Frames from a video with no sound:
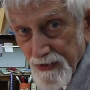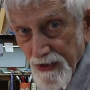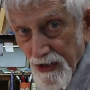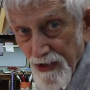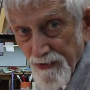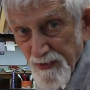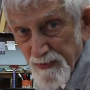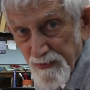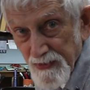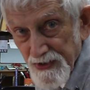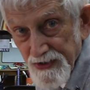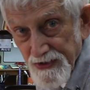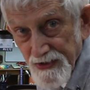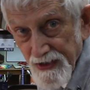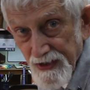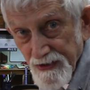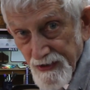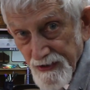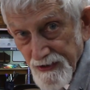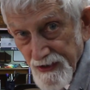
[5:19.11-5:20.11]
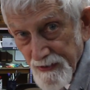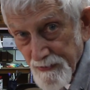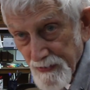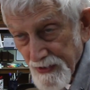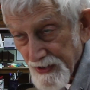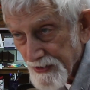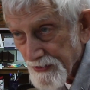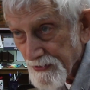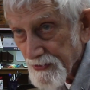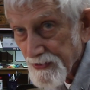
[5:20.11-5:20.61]
carving mistake that they
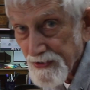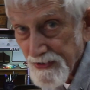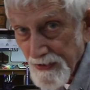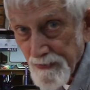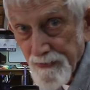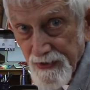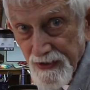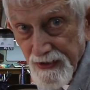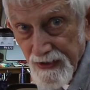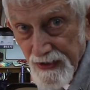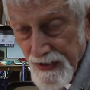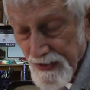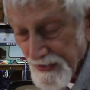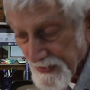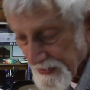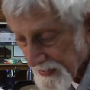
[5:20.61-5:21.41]
made or something like